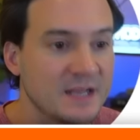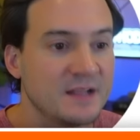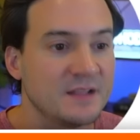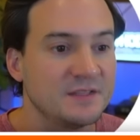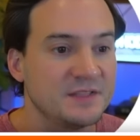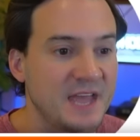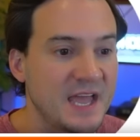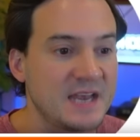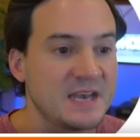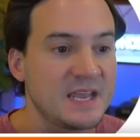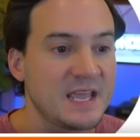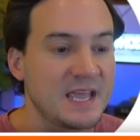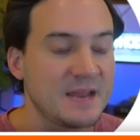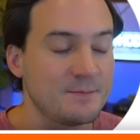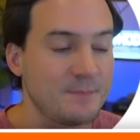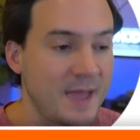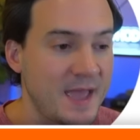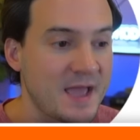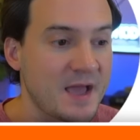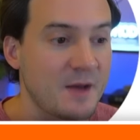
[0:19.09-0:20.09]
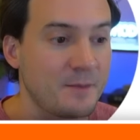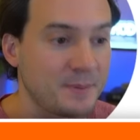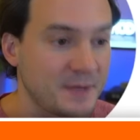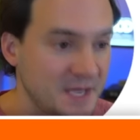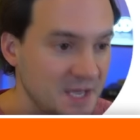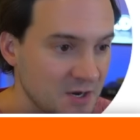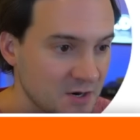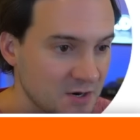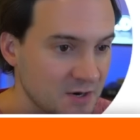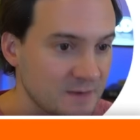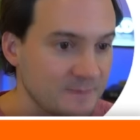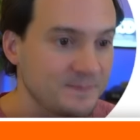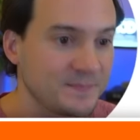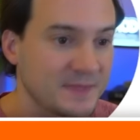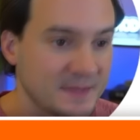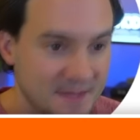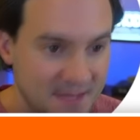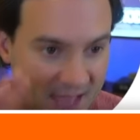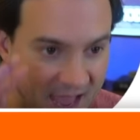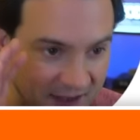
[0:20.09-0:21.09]
than it may appear
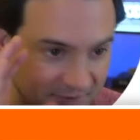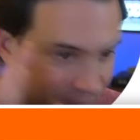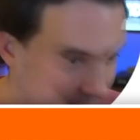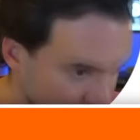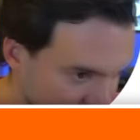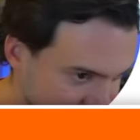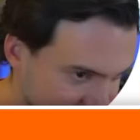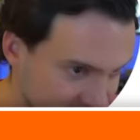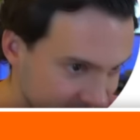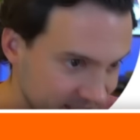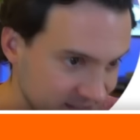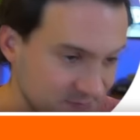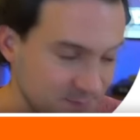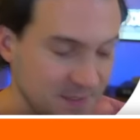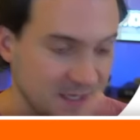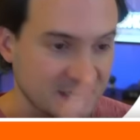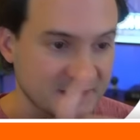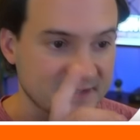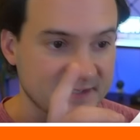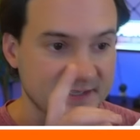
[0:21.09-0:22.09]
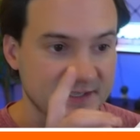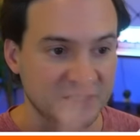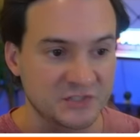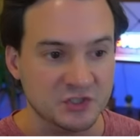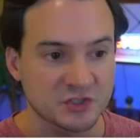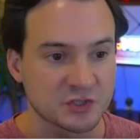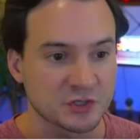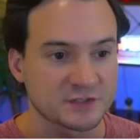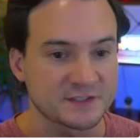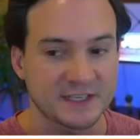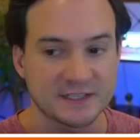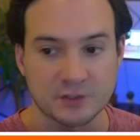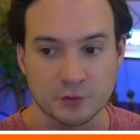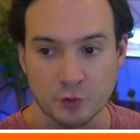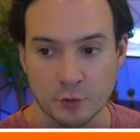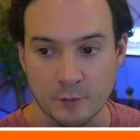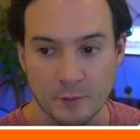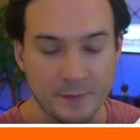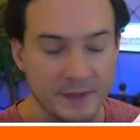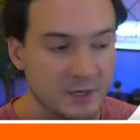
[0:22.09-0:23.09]
at first glance, because this just looks like the
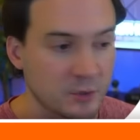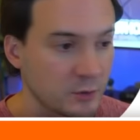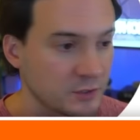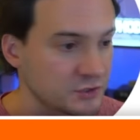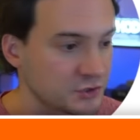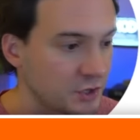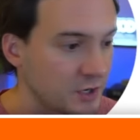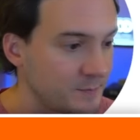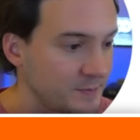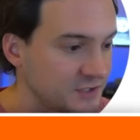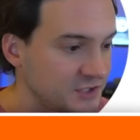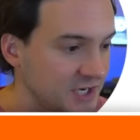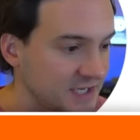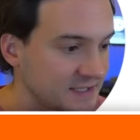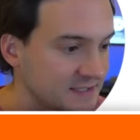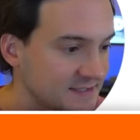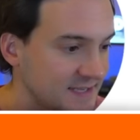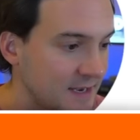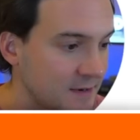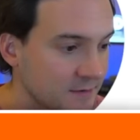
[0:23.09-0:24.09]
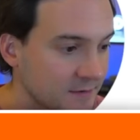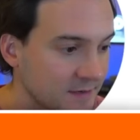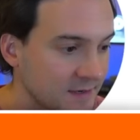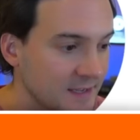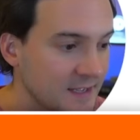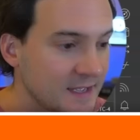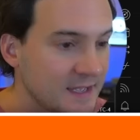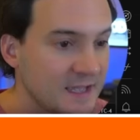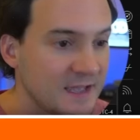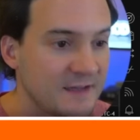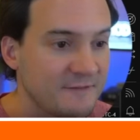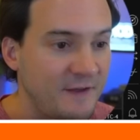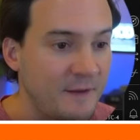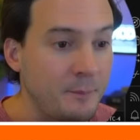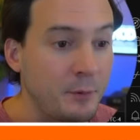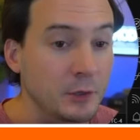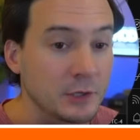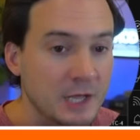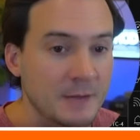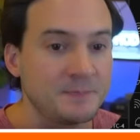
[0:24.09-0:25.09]
normal Bitcoin chart. But check this out. If I
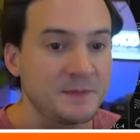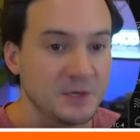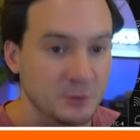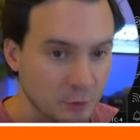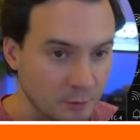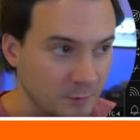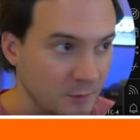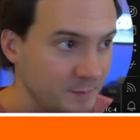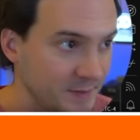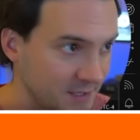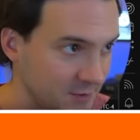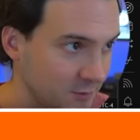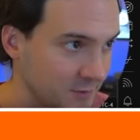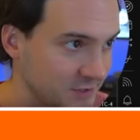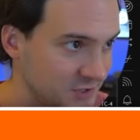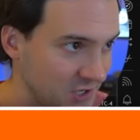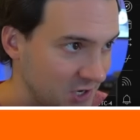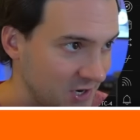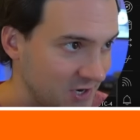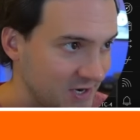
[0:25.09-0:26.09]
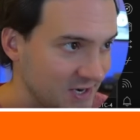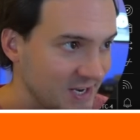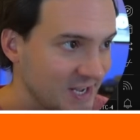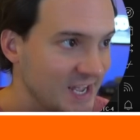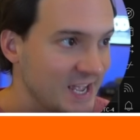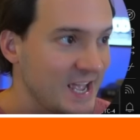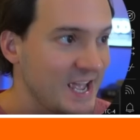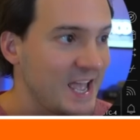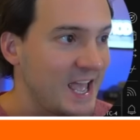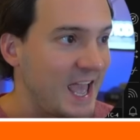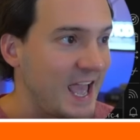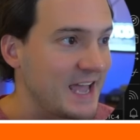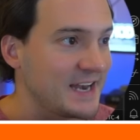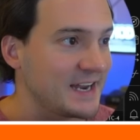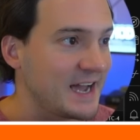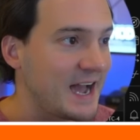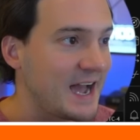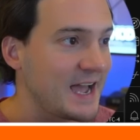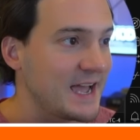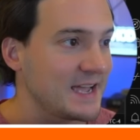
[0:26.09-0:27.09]
pull up the normal Bitcoin chart and
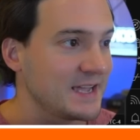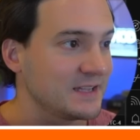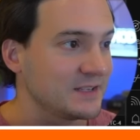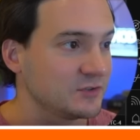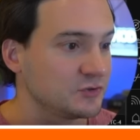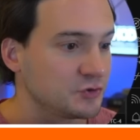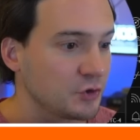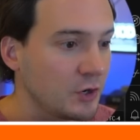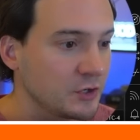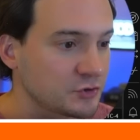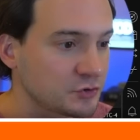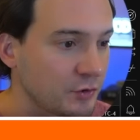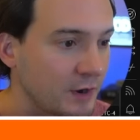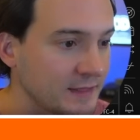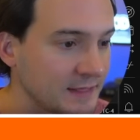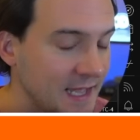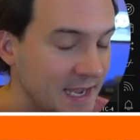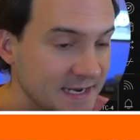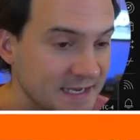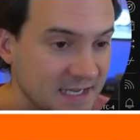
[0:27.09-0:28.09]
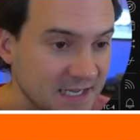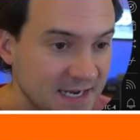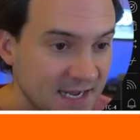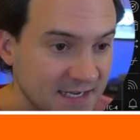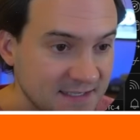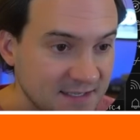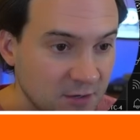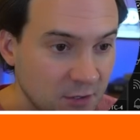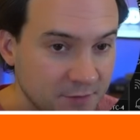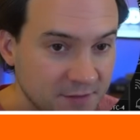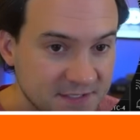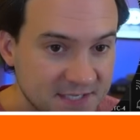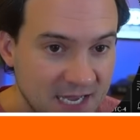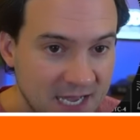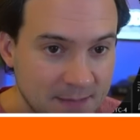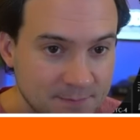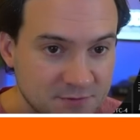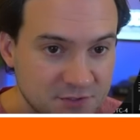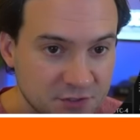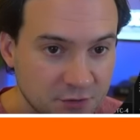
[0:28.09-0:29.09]
I draw a trend line connecting all the
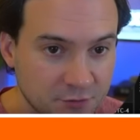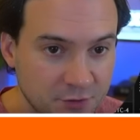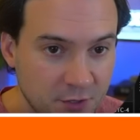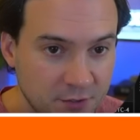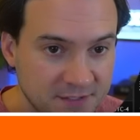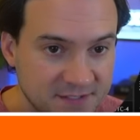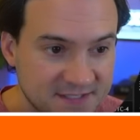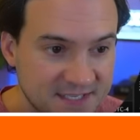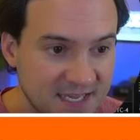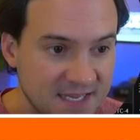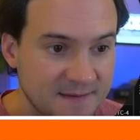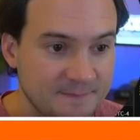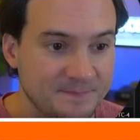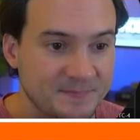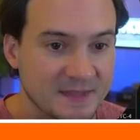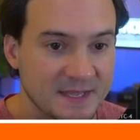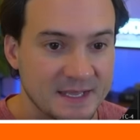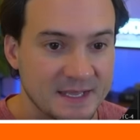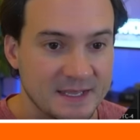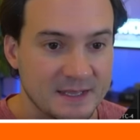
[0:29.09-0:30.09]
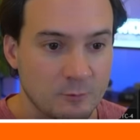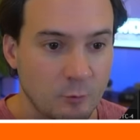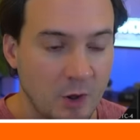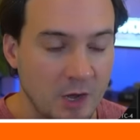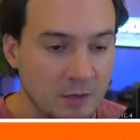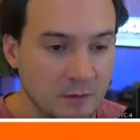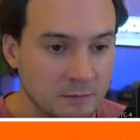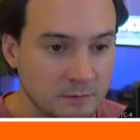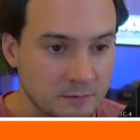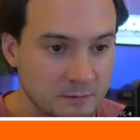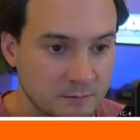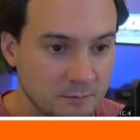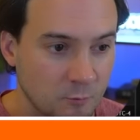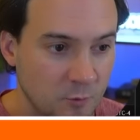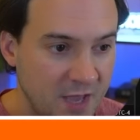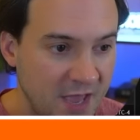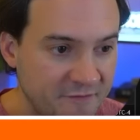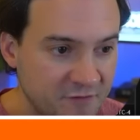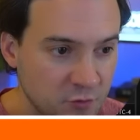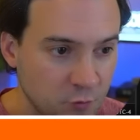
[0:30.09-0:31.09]
tops, you'll notice that, well,
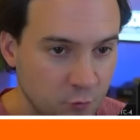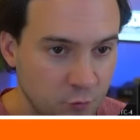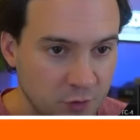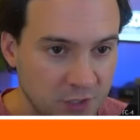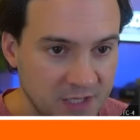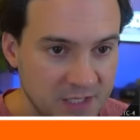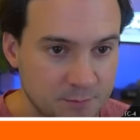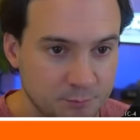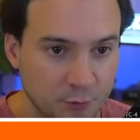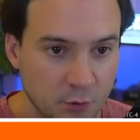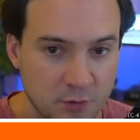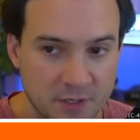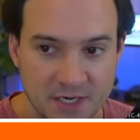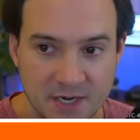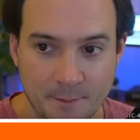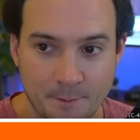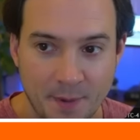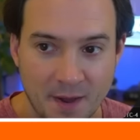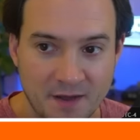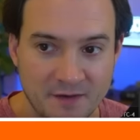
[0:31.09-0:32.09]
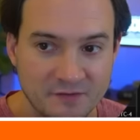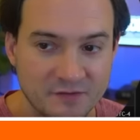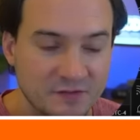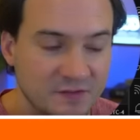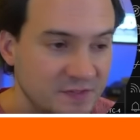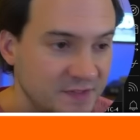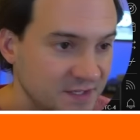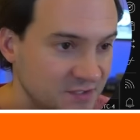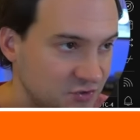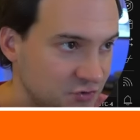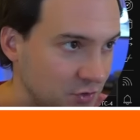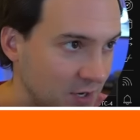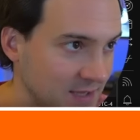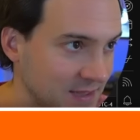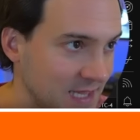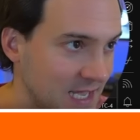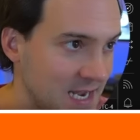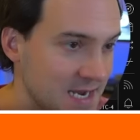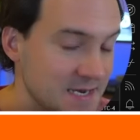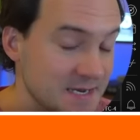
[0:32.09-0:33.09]
we haven't really broken above this trend
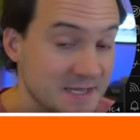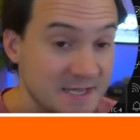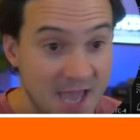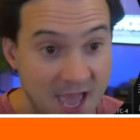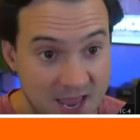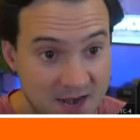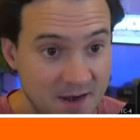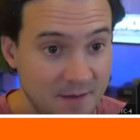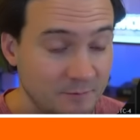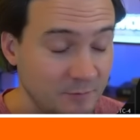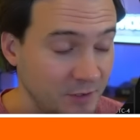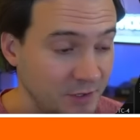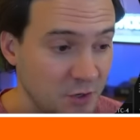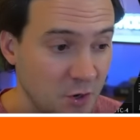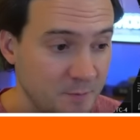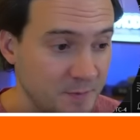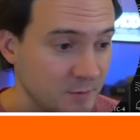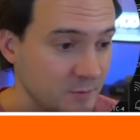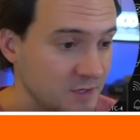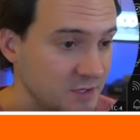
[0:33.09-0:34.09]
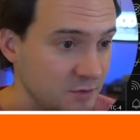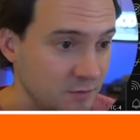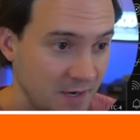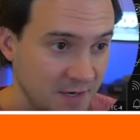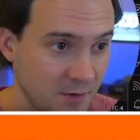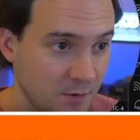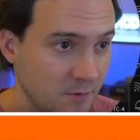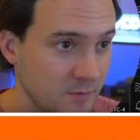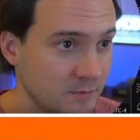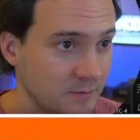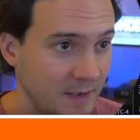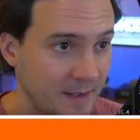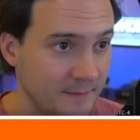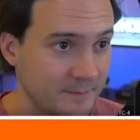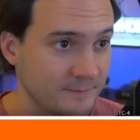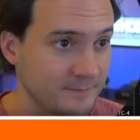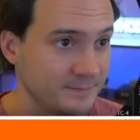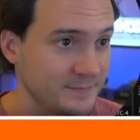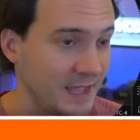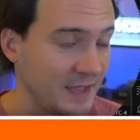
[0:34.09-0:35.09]
line yet. I'm really hoping we do. I know
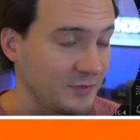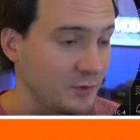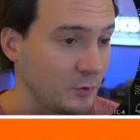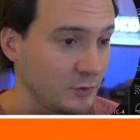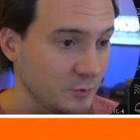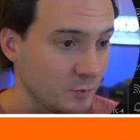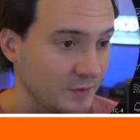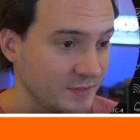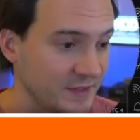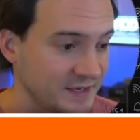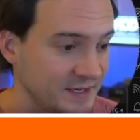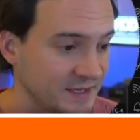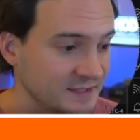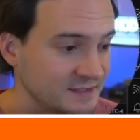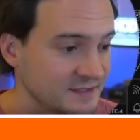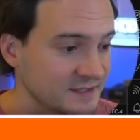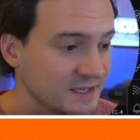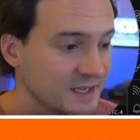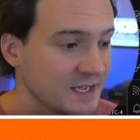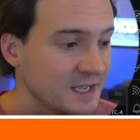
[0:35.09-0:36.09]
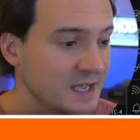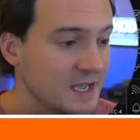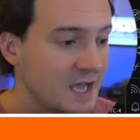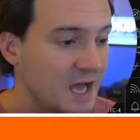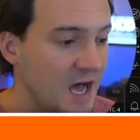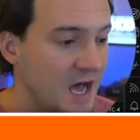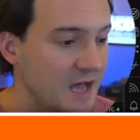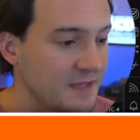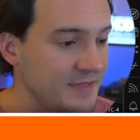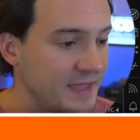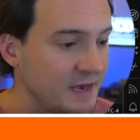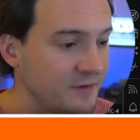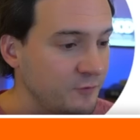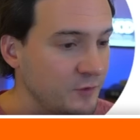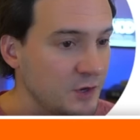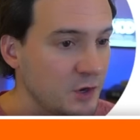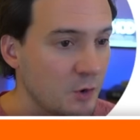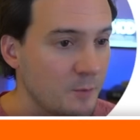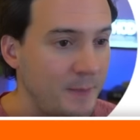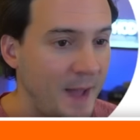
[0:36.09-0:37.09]
I'm not the only one that does. Then if
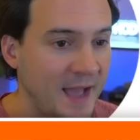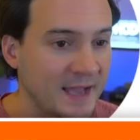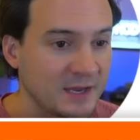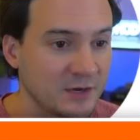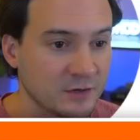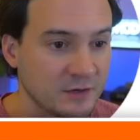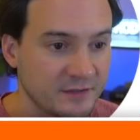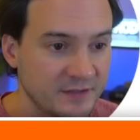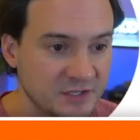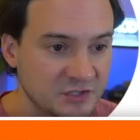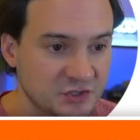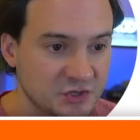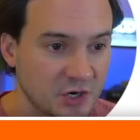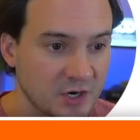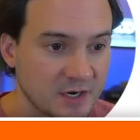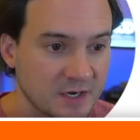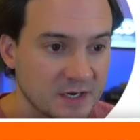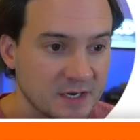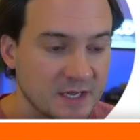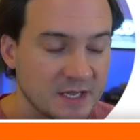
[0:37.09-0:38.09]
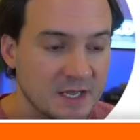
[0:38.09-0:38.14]
we go back here to this chart,